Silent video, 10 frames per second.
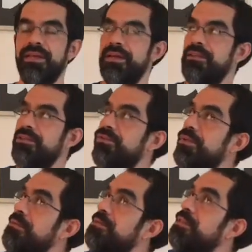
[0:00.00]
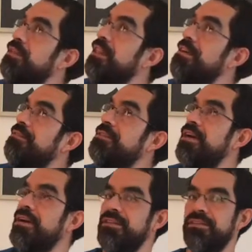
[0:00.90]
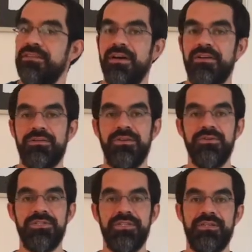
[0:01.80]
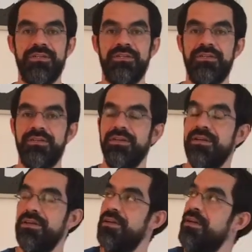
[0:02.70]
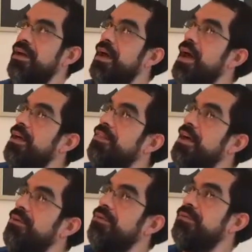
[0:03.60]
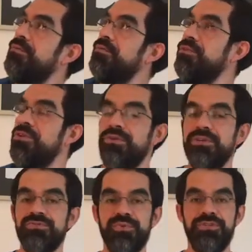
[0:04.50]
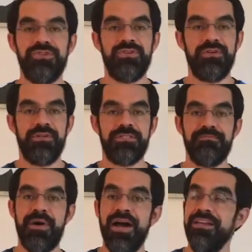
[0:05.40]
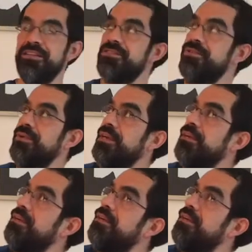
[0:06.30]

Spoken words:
And the ribs in the left side that are closing. And now notice what your spine is doing.